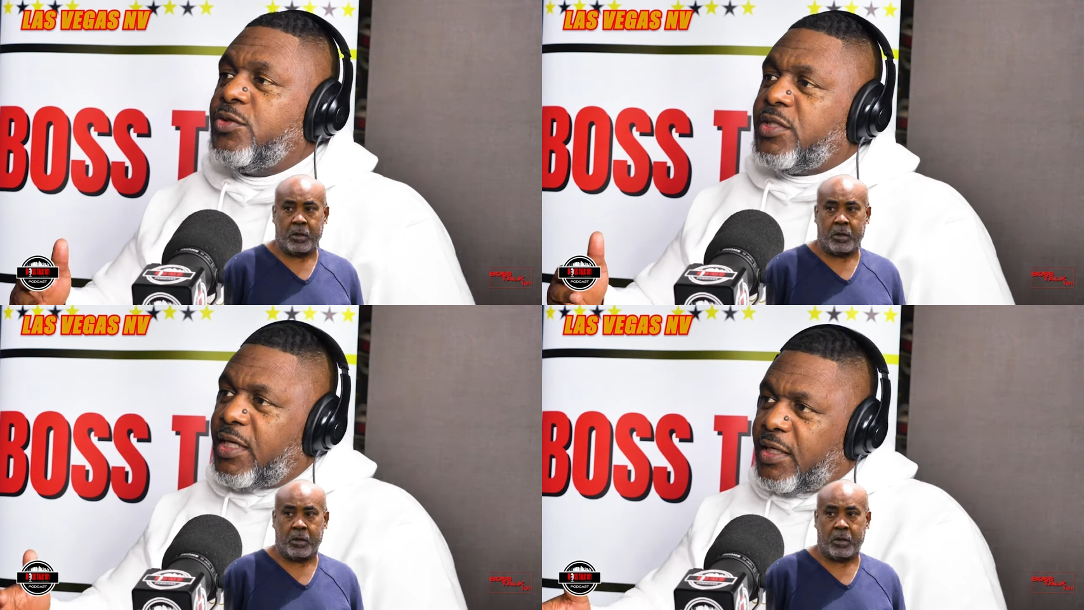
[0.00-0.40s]

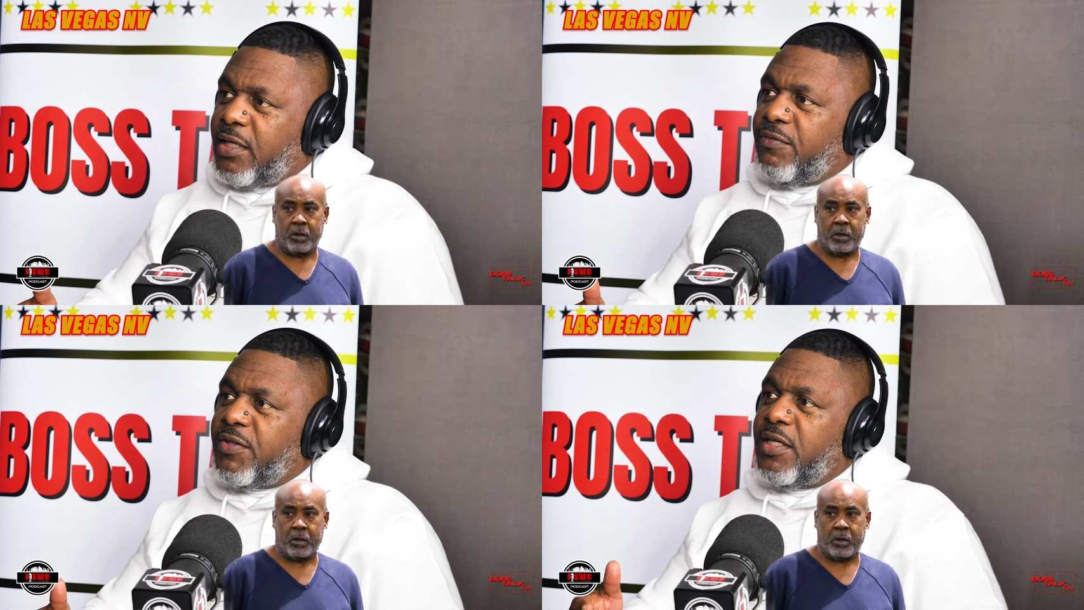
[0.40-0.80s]
Speaker 1: when yeah. you
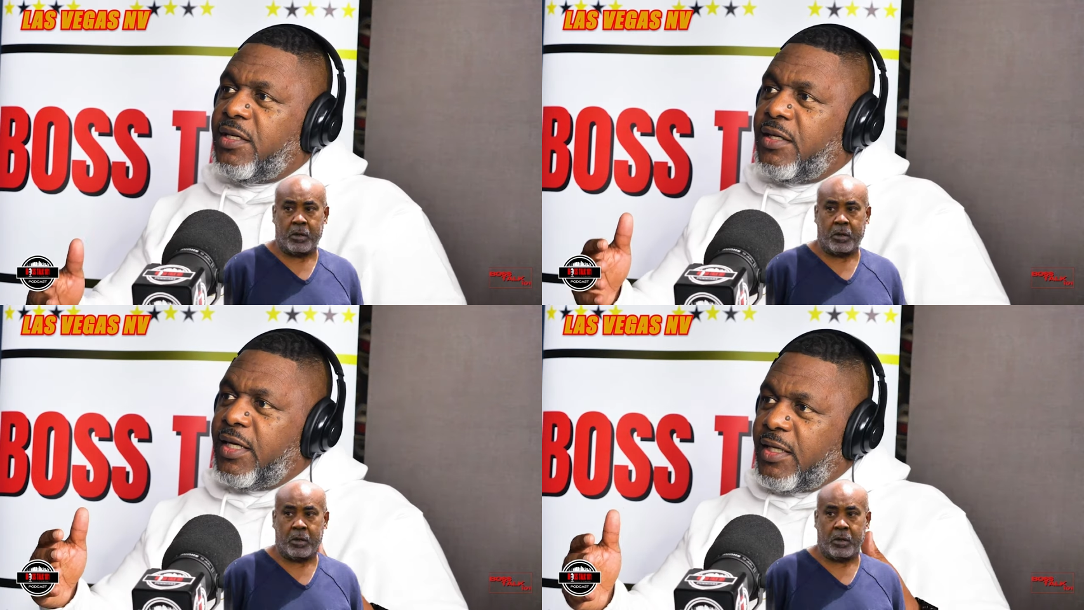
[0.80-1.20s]
seen
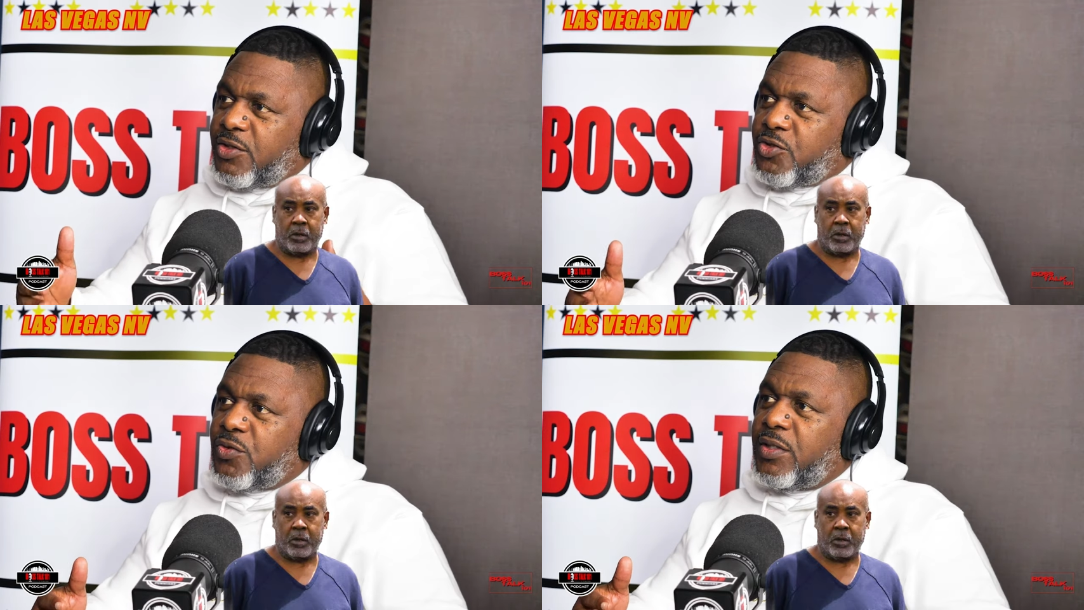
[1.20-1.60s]
Keefe D
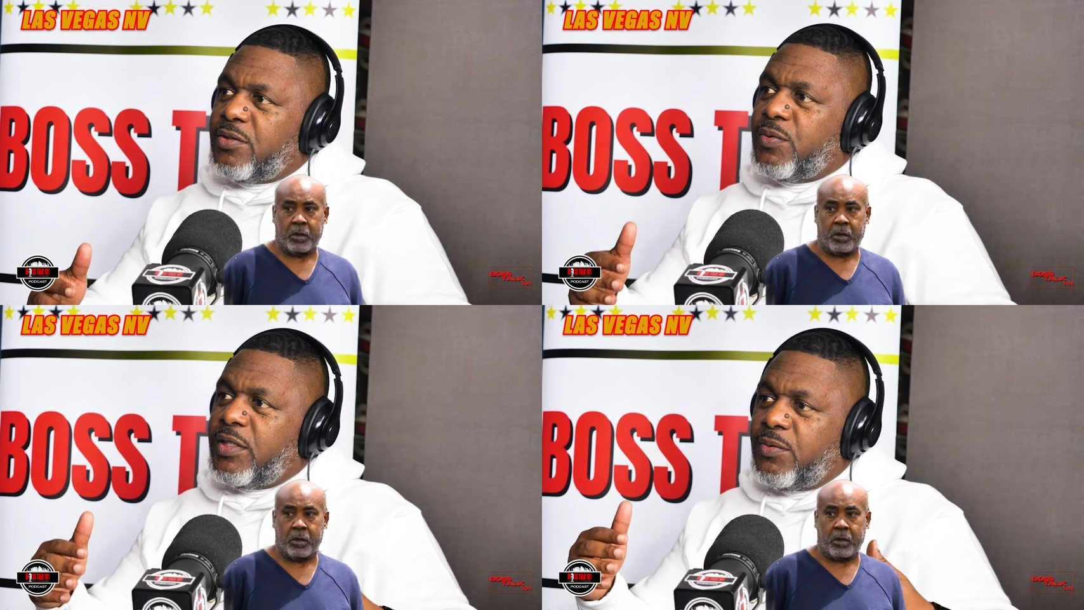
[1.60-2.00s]
in the
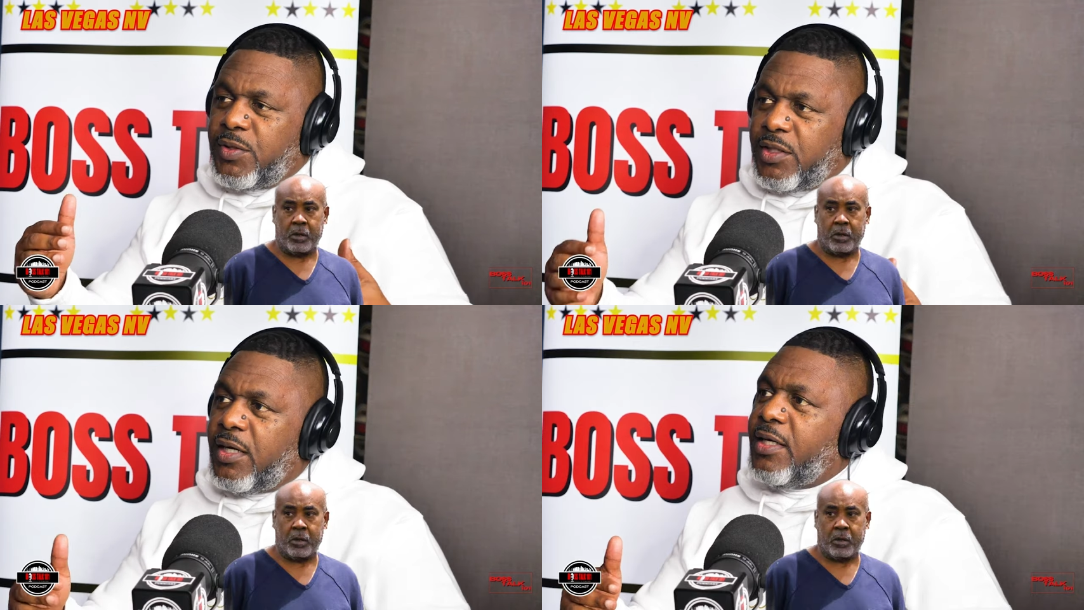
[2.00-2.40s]
streets when
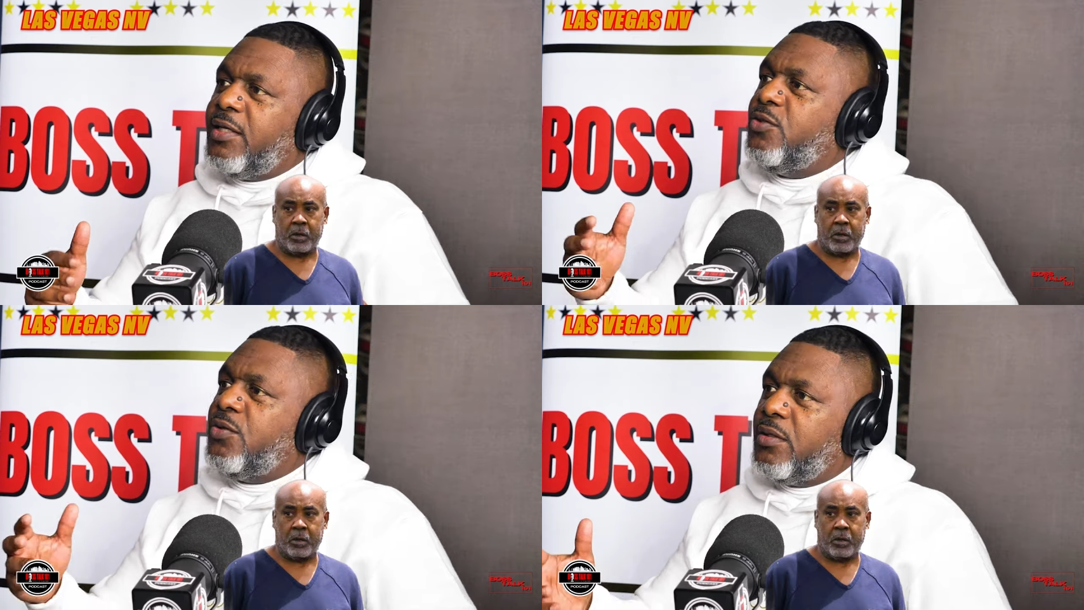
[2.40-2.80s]
he was
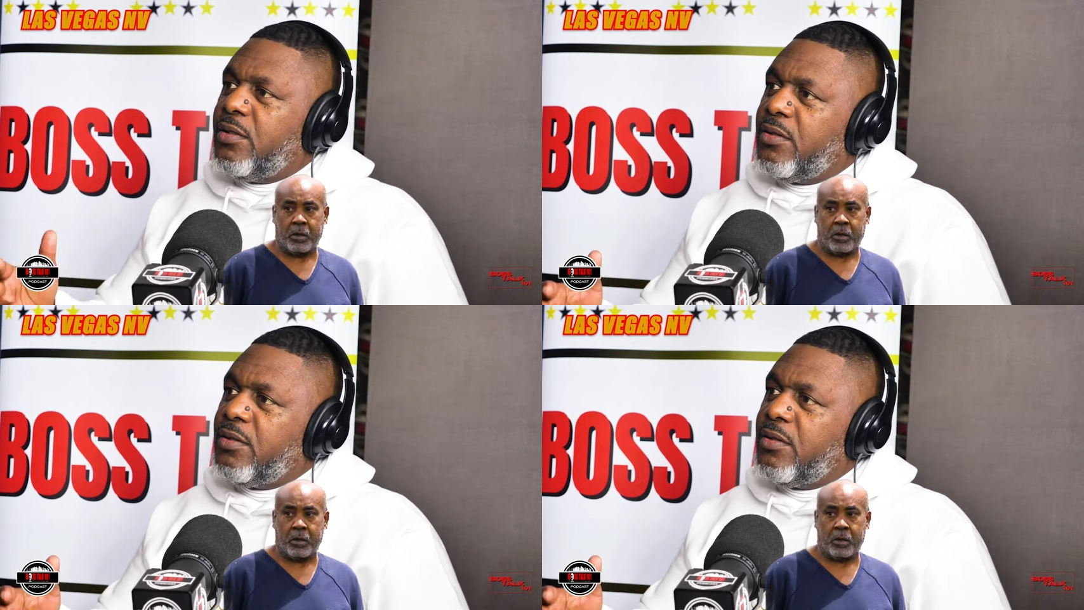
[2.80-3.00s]
young. He, oh,